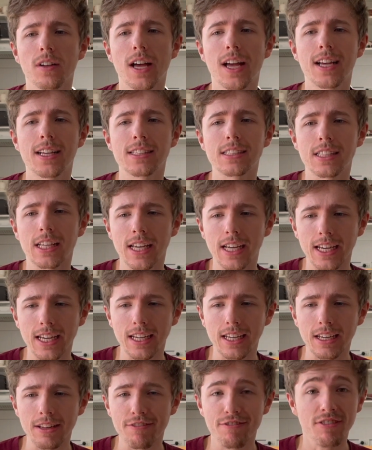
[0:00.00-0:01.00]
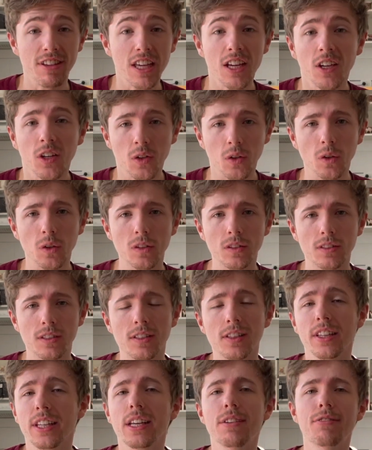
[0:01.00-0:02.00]
as a vehicle to
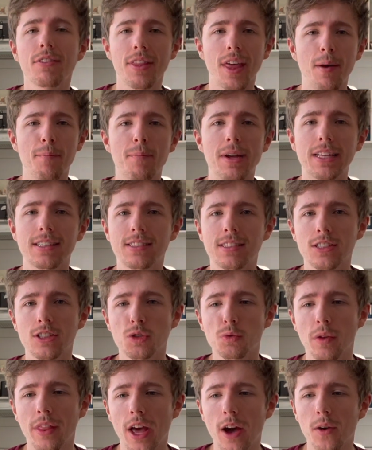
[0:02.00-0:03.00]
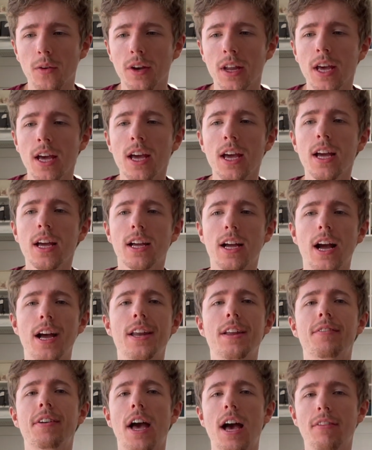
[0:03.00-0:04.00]
deliver that message without kind of
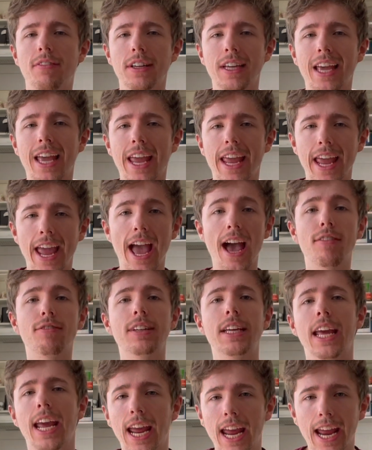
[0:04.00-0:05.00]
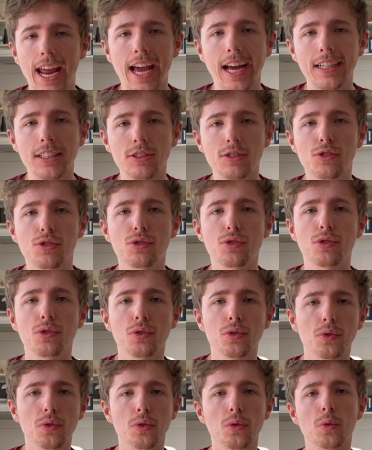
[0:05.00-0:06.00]
having a heavy hand
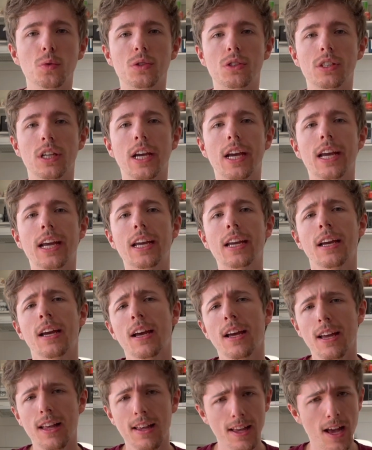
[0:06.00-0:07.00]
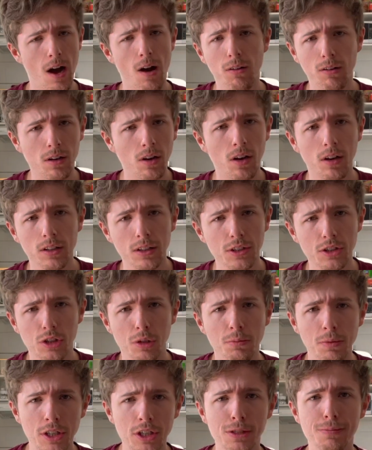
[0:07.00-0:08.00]
to say alcoholism
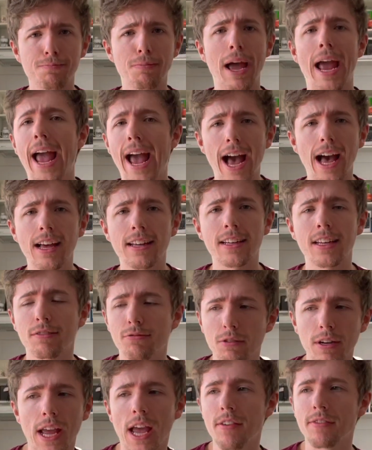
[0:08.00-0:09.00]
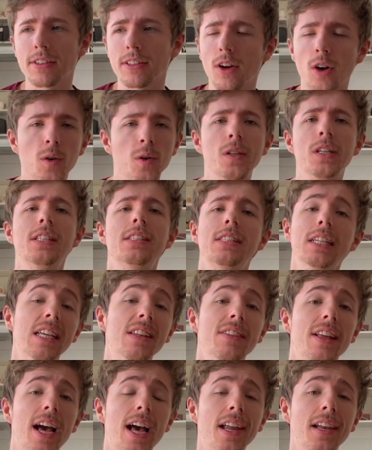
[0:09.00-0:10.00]
is bad, if we haven't already seen
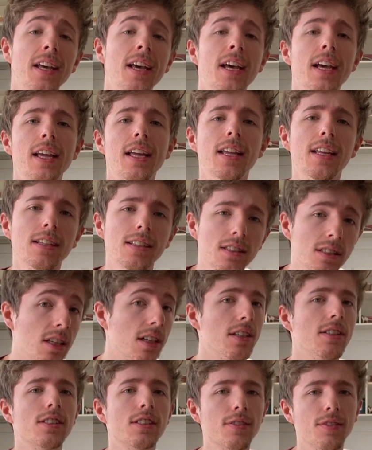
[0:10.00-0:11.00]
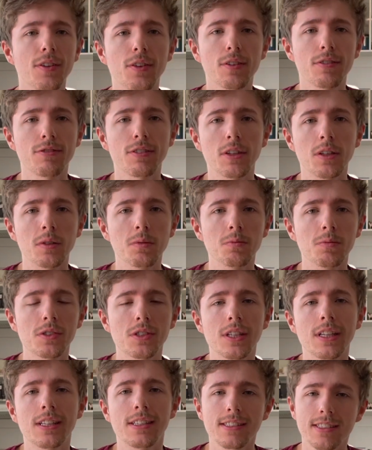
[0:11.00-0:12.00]
that in tons of other films
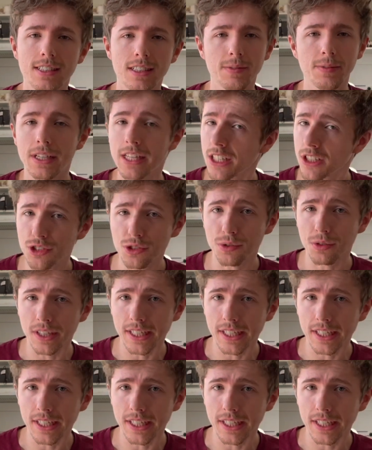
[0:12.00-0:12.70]
in cinema history.